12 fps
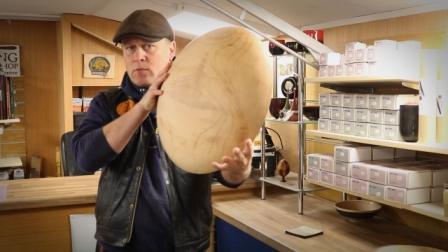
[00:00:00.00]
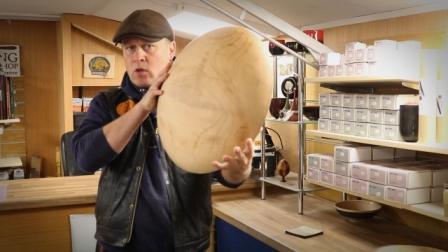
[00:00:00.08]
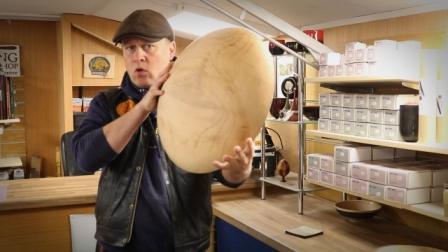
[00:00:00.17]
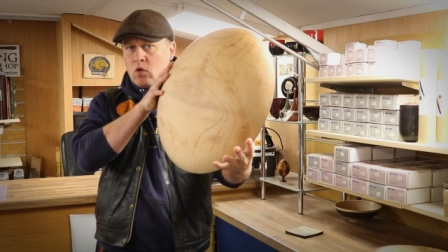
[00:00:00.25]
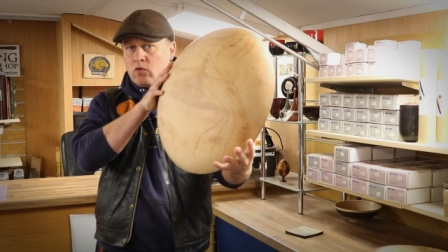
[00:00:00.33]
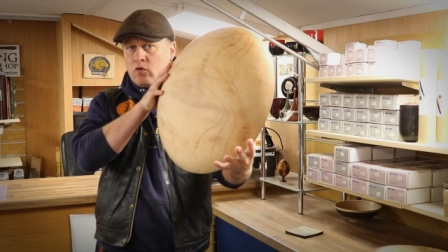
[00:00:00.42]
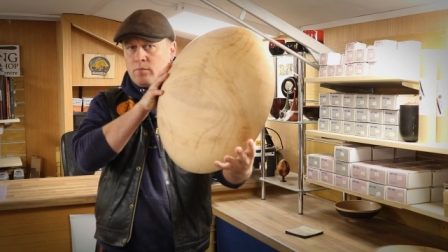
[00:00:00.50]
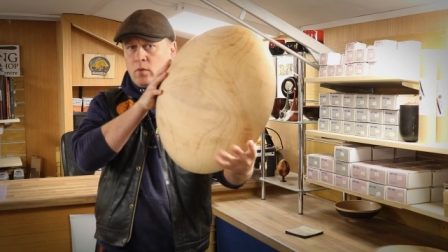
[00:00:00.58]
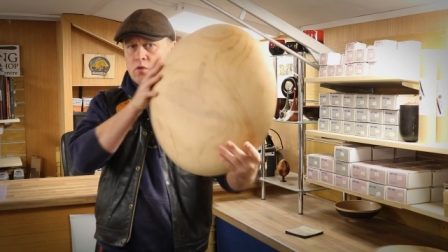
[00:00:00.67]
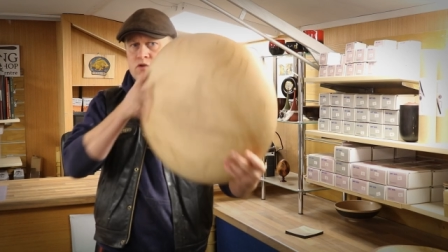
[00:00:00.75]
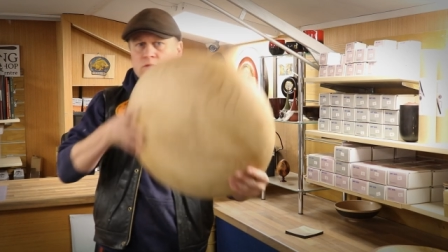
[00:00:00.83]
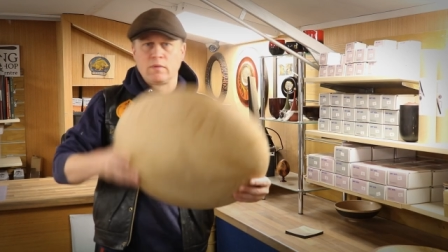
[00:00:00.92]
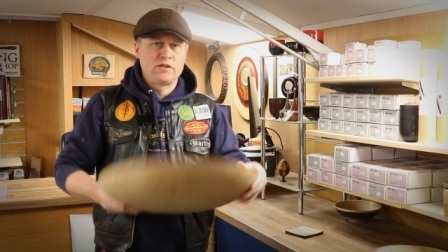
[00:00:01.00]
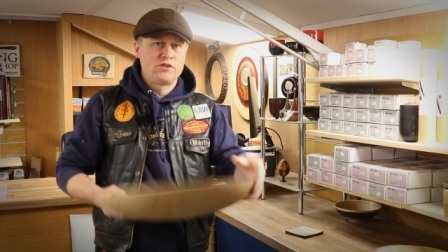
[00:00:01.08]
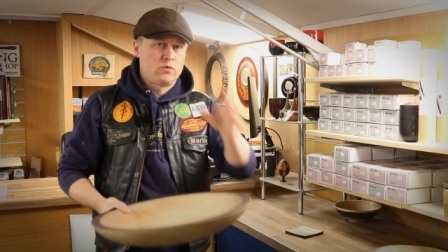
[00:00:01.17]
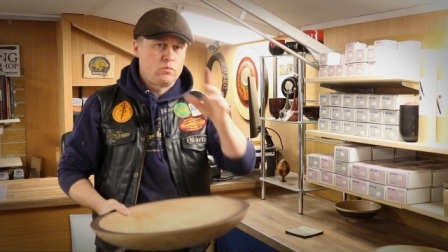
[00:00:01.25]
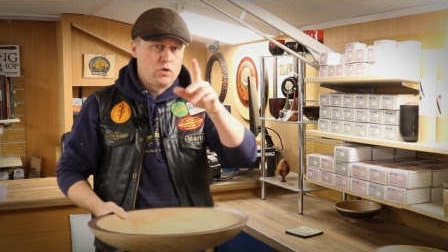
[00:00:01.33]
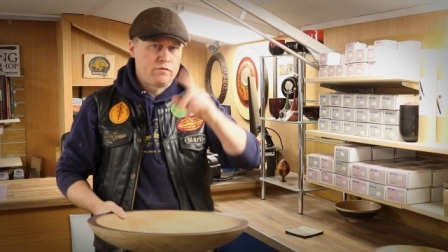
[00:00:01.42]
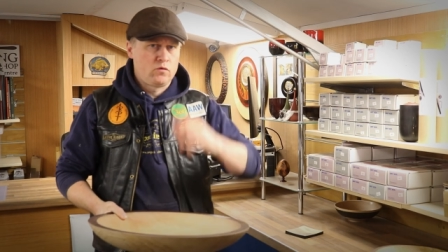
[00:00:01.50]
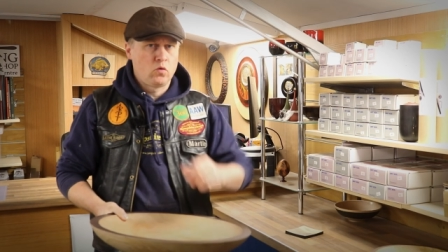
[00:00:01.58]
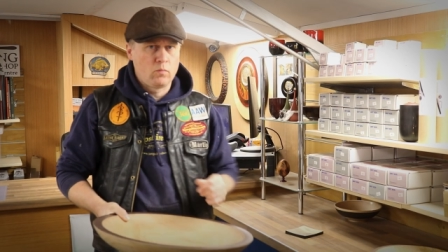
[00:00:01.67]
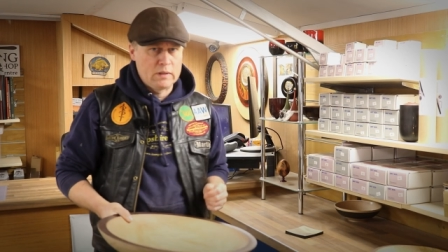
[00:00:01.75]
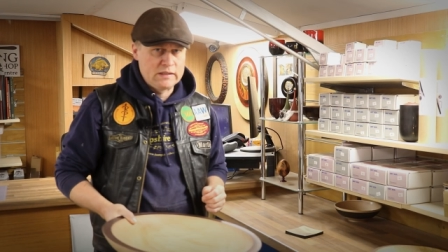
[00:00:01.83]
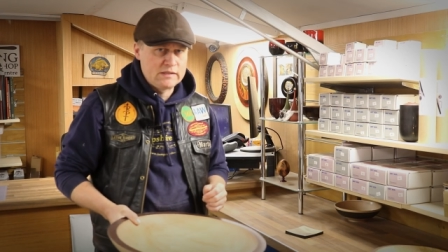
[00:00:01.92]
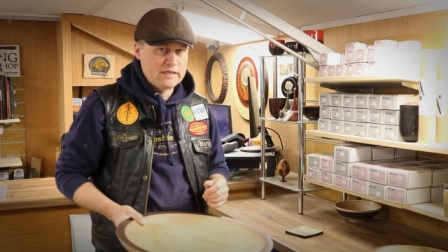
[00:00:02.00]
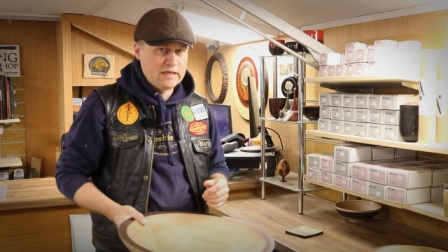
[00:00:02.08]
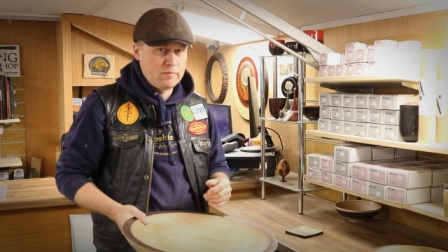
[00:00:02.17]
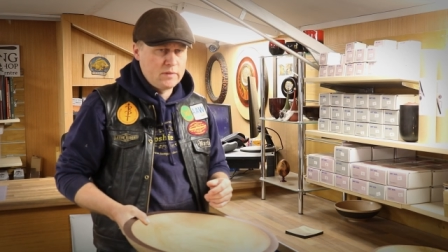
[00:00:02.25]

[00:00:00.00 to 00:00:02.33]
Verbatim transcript: on the bottom as you will have normally seen